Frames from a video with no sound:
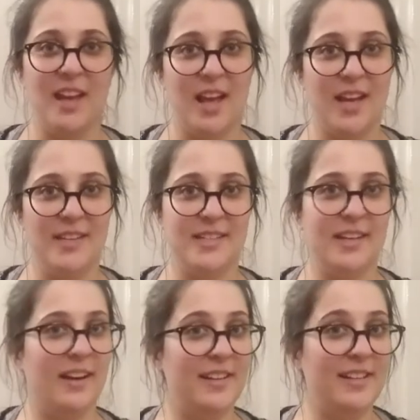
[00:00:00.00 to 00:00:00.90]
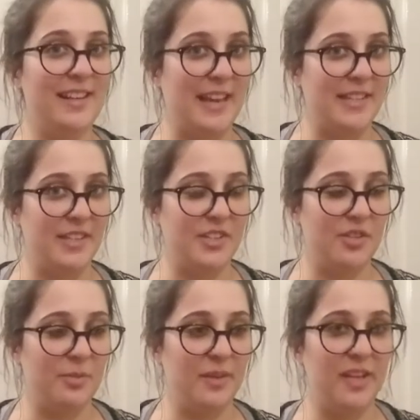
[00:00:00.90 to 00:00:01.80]
and he kindly lent it
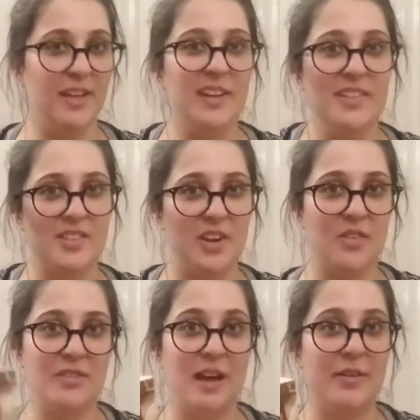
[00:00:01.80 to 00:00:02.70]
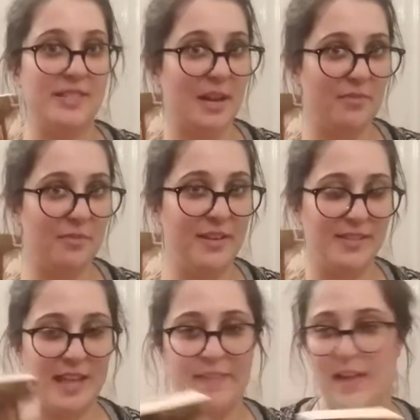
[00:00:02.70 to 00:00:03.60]
to me, so now it's time for me to
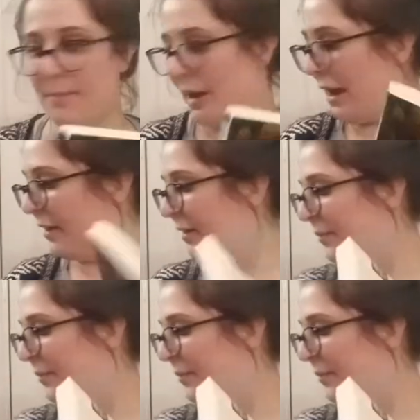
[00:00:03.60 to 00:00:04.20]
send that back.